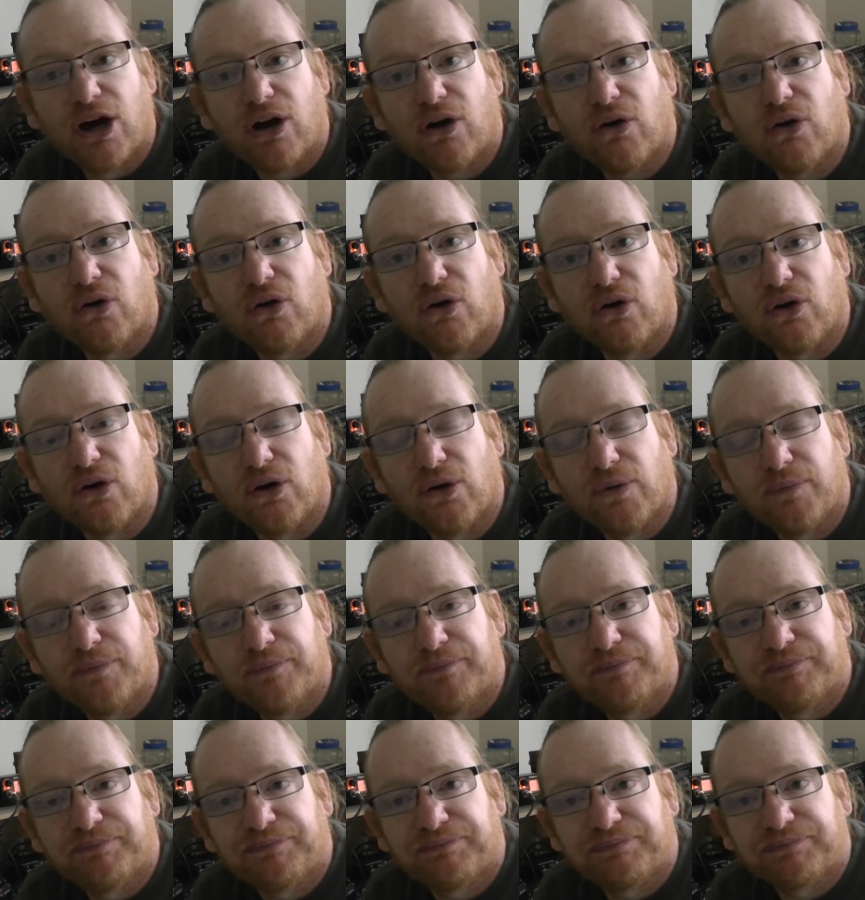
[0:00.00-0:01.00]
Or,
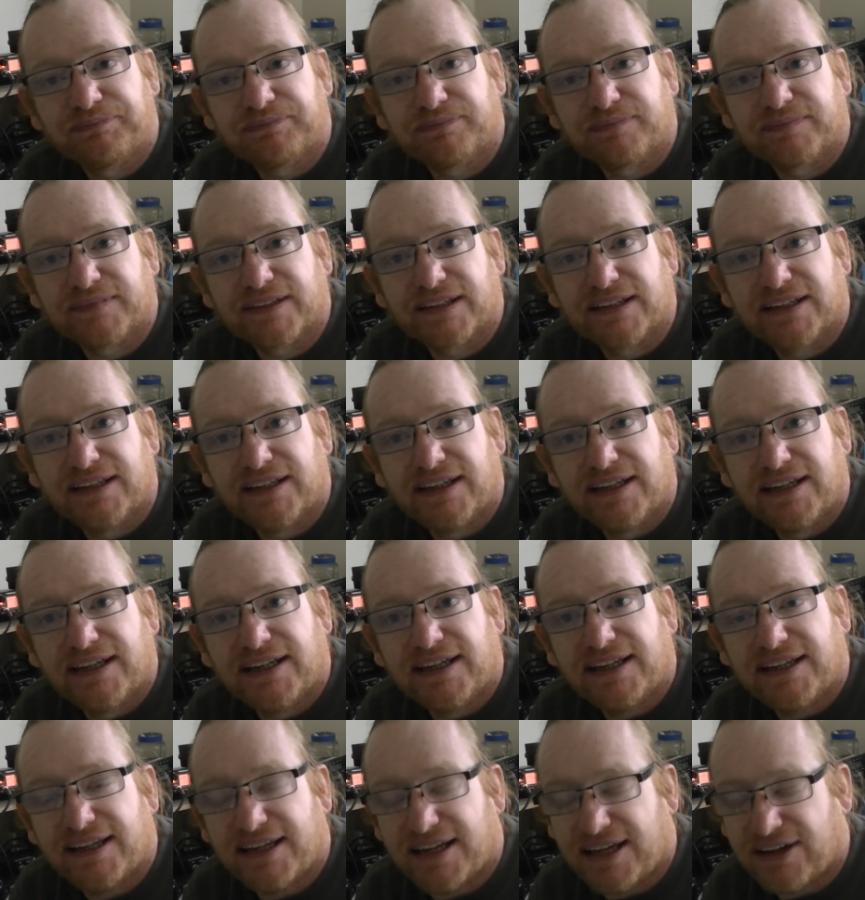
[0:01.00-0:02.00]

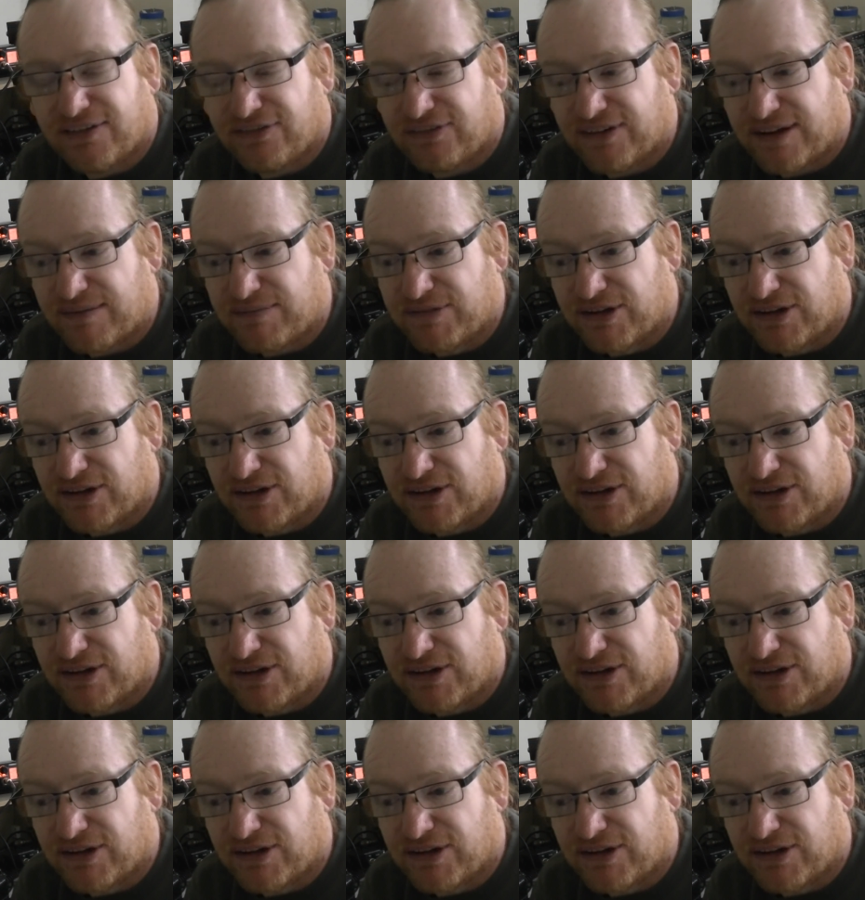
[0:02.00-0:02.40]
if I'm